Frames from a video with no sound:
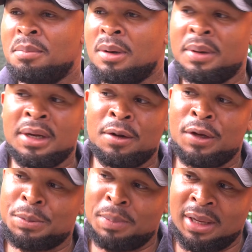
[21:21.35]
But that
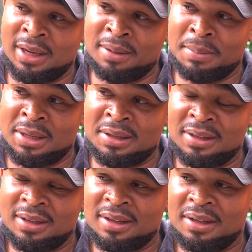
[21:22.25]
was big,
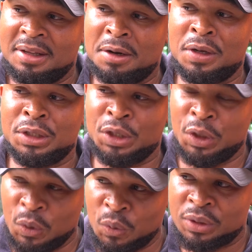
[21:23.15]
man. That was
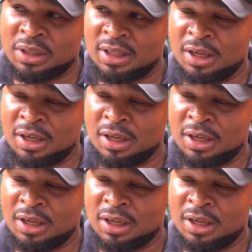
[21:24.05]
huge.